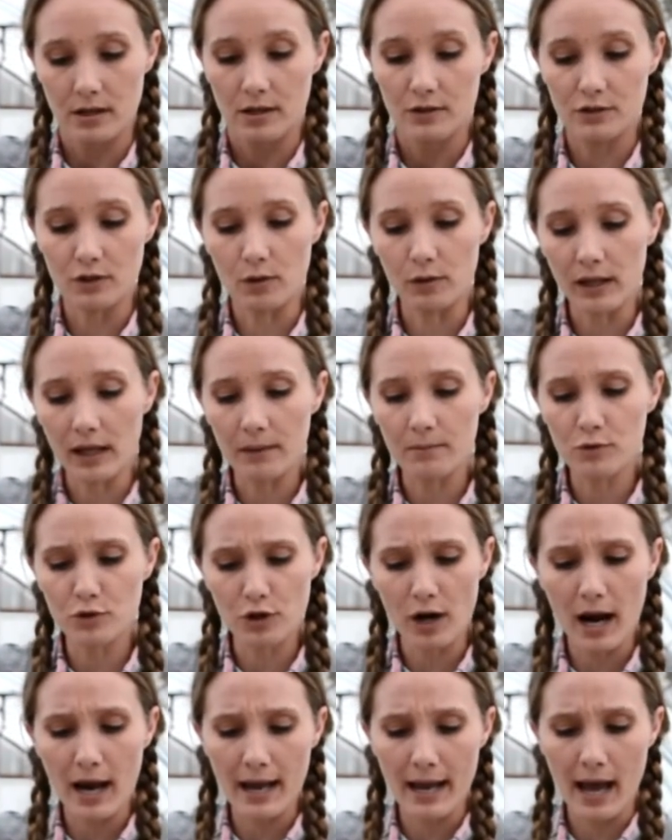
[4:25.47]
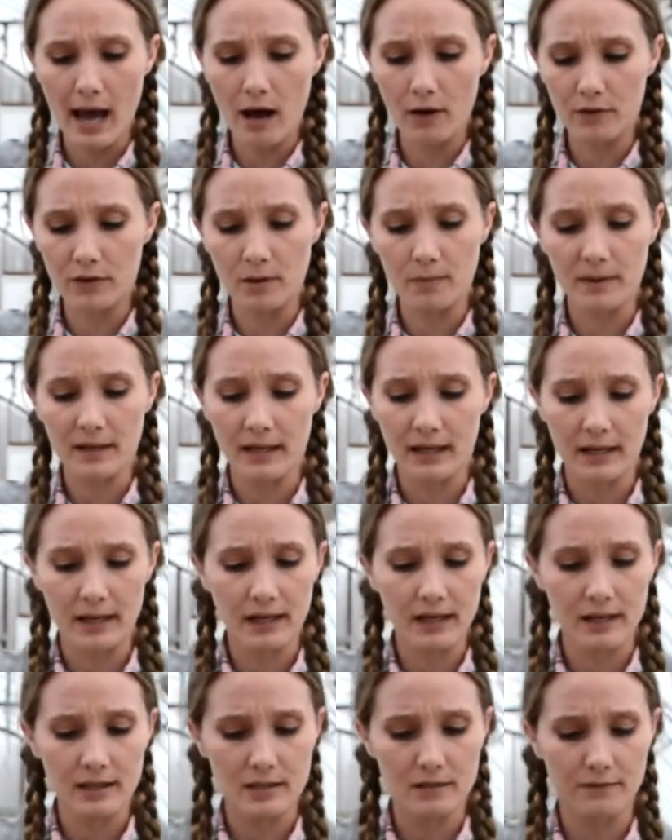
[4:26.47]
Don't let them dry out in the
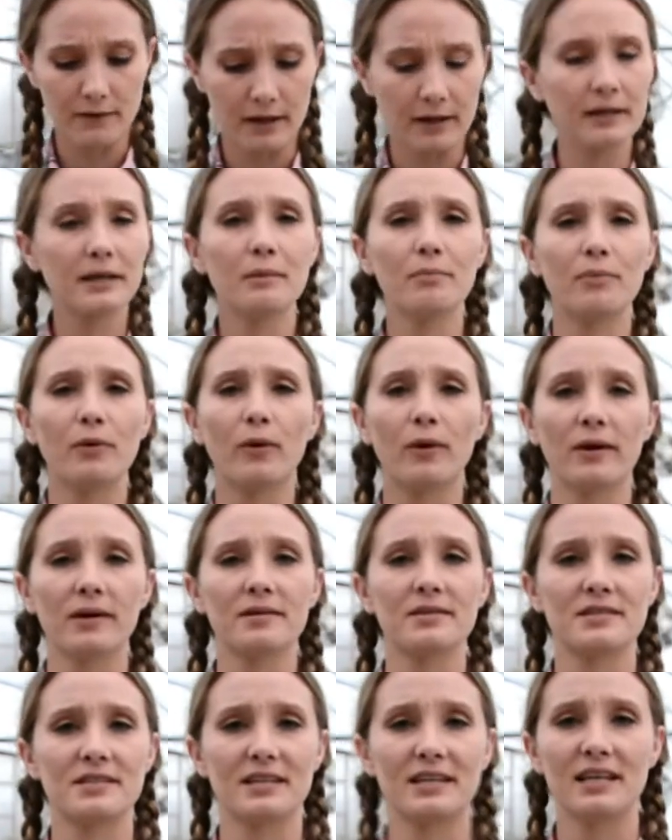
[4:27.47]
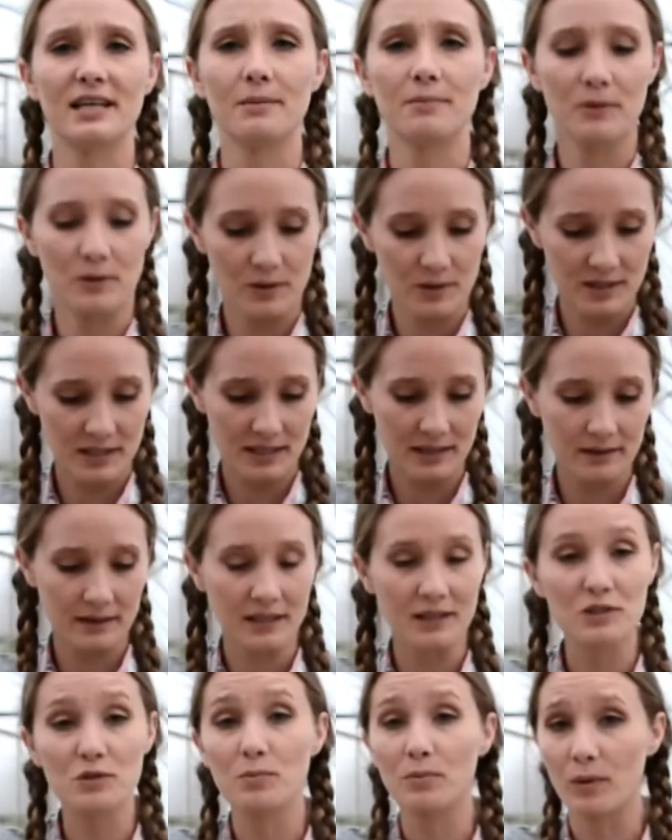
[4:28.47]
beginning. It's very important to keep your
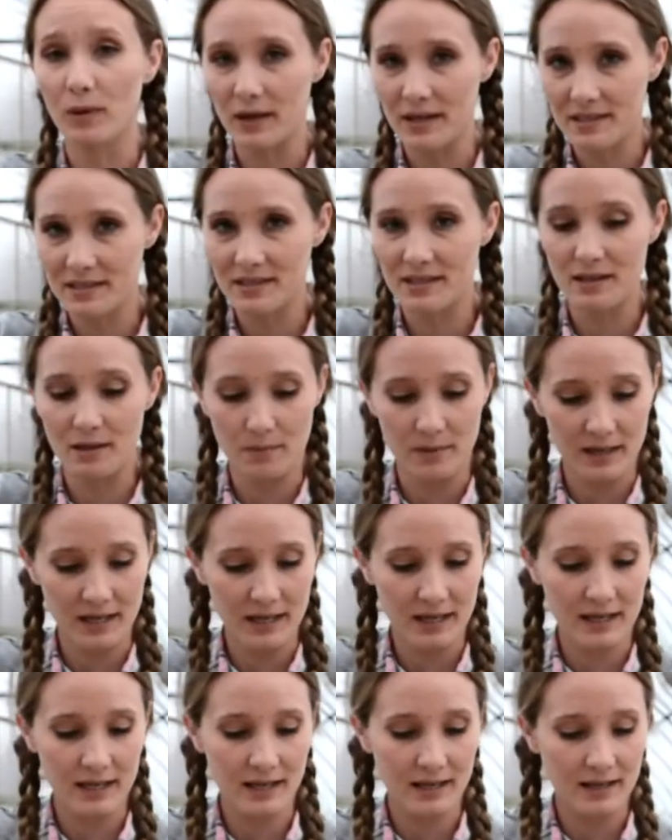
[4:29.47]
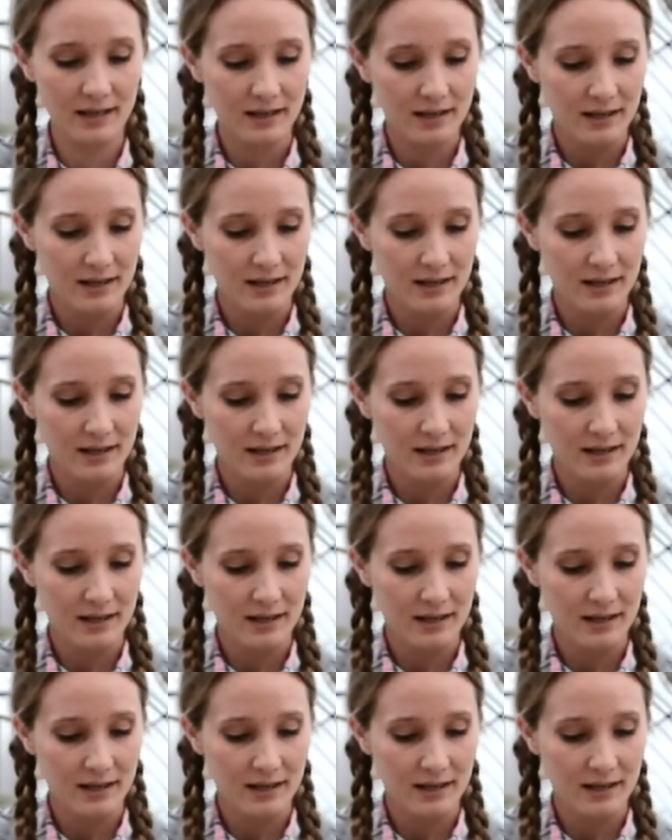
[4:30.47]
seedlings moist in the beginning.